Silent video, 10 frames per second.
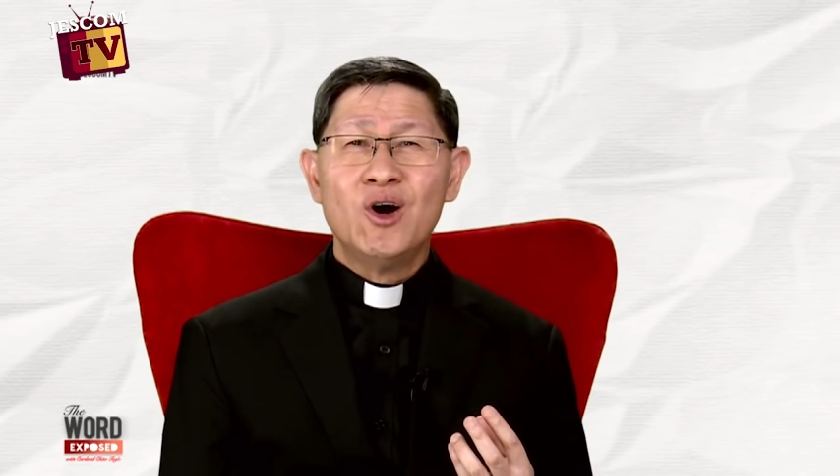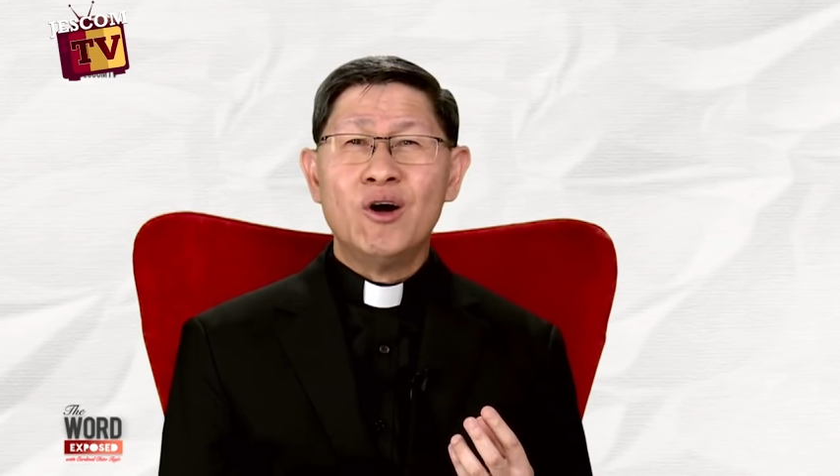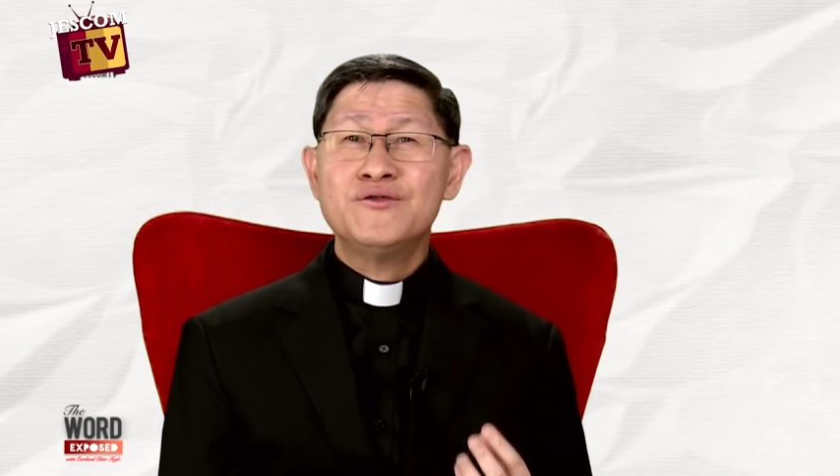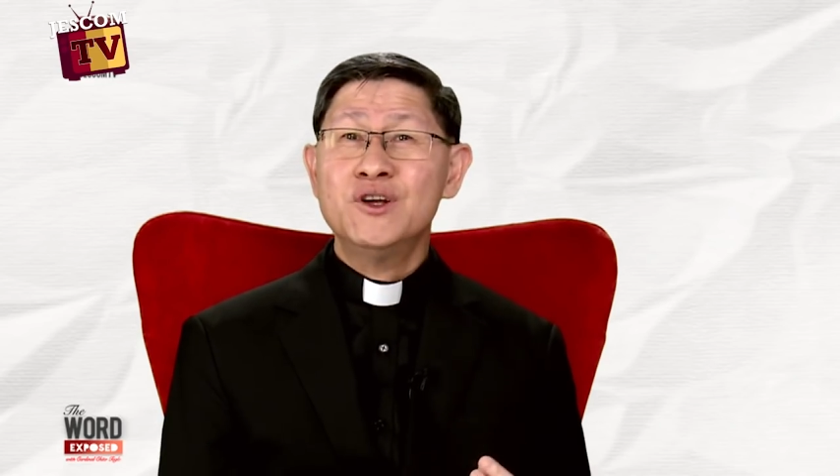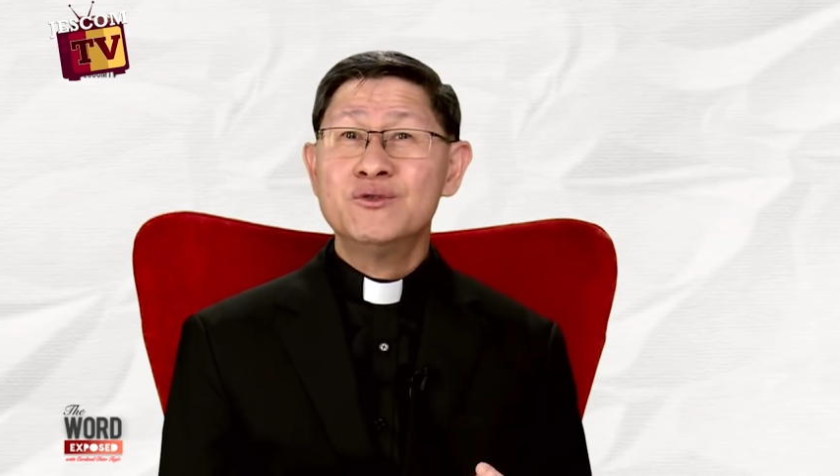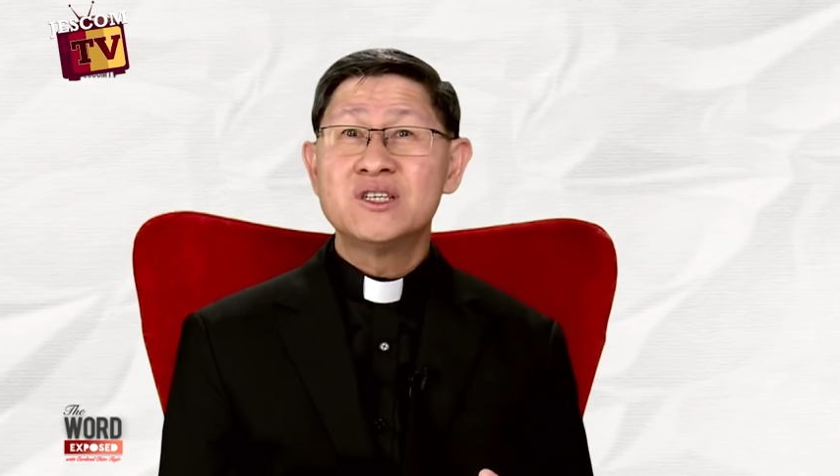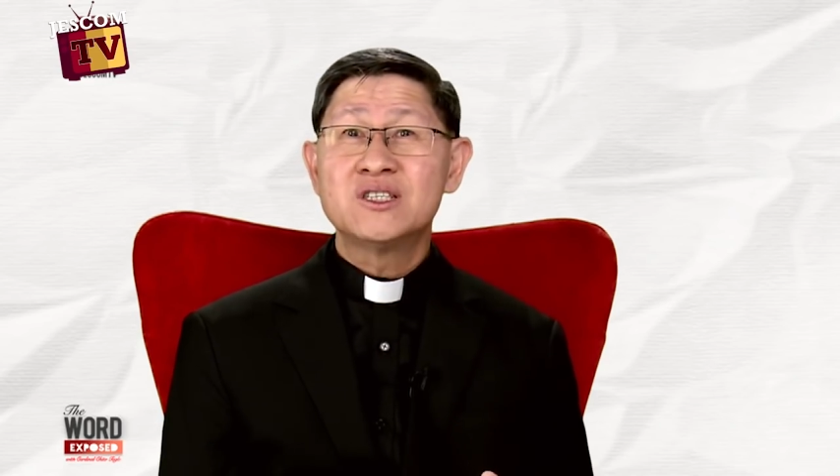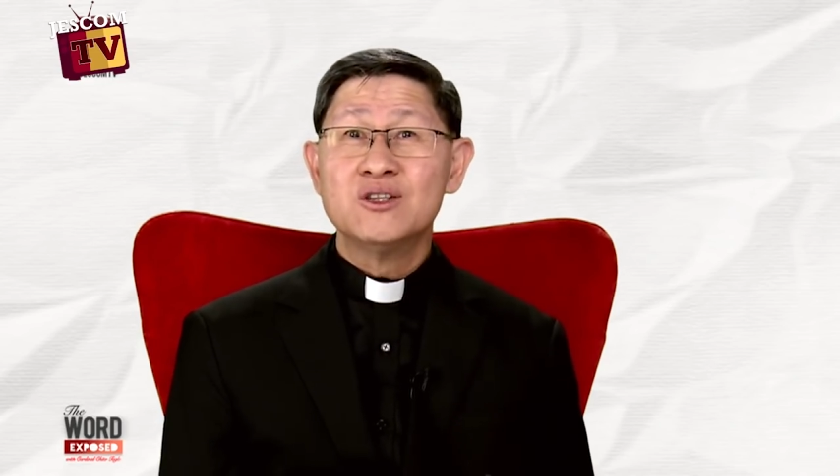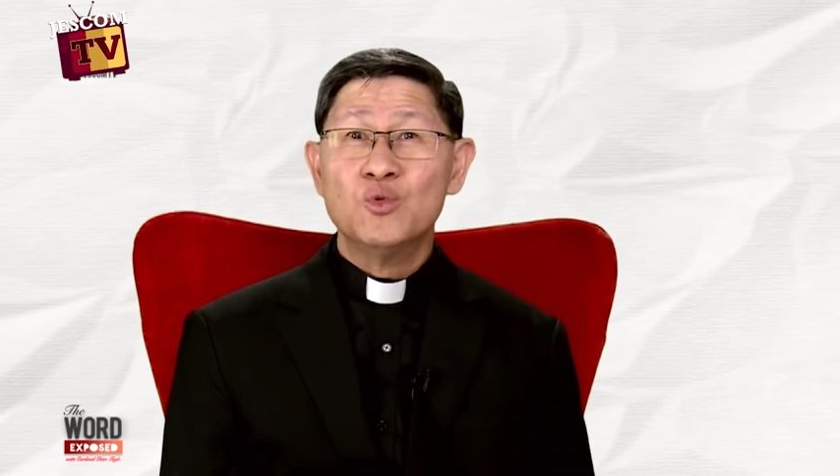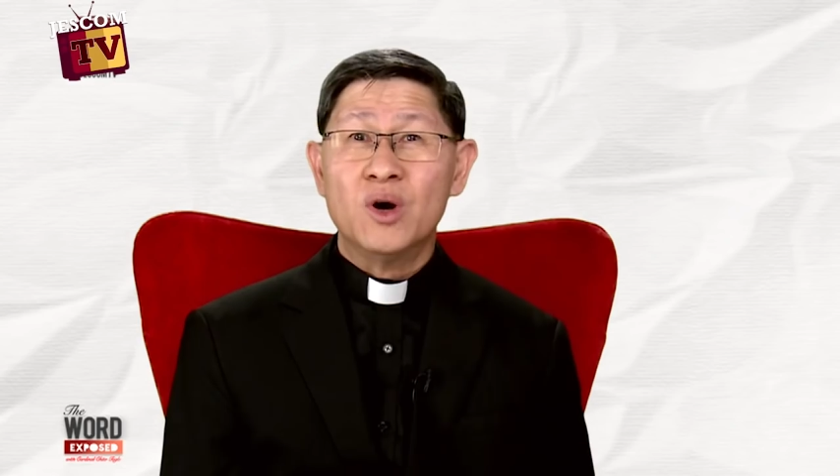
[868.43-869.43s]
of the
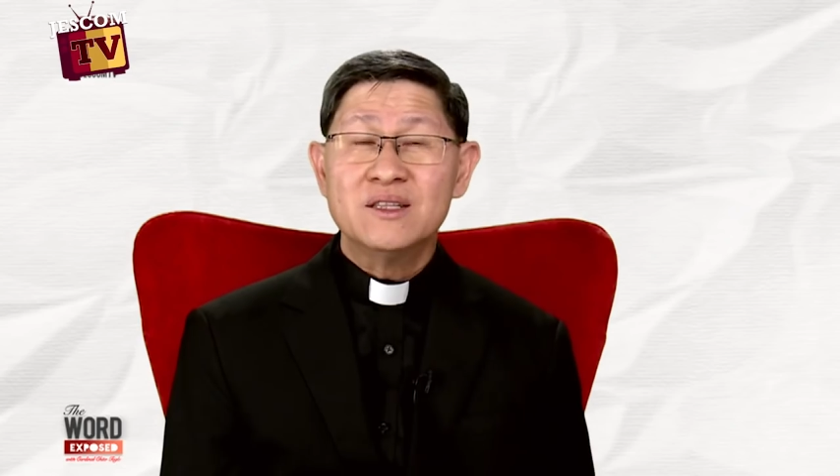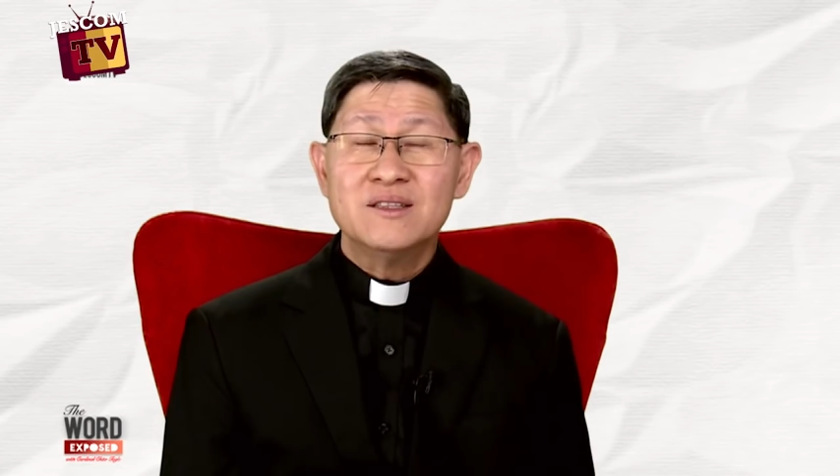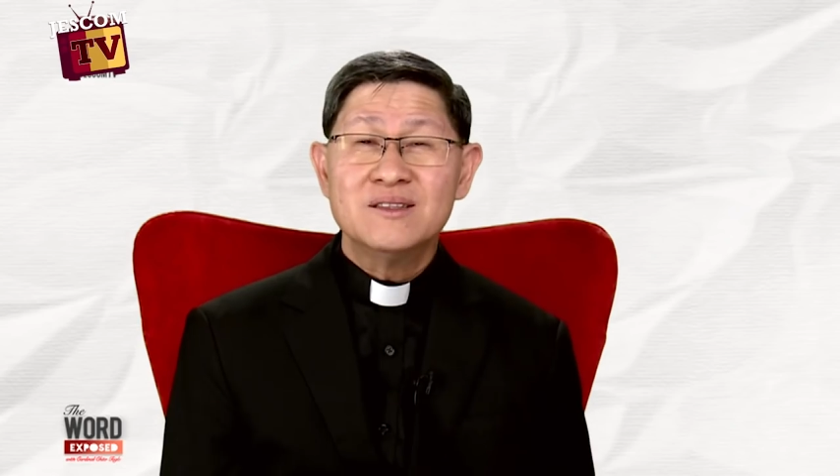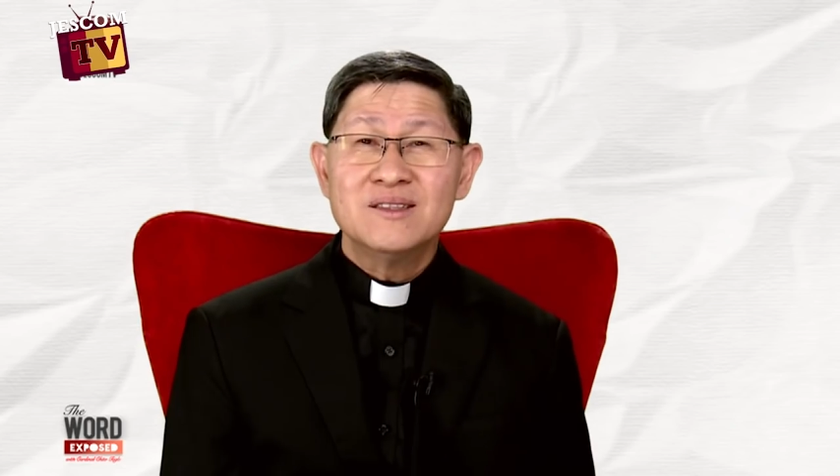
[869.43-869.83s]
risen one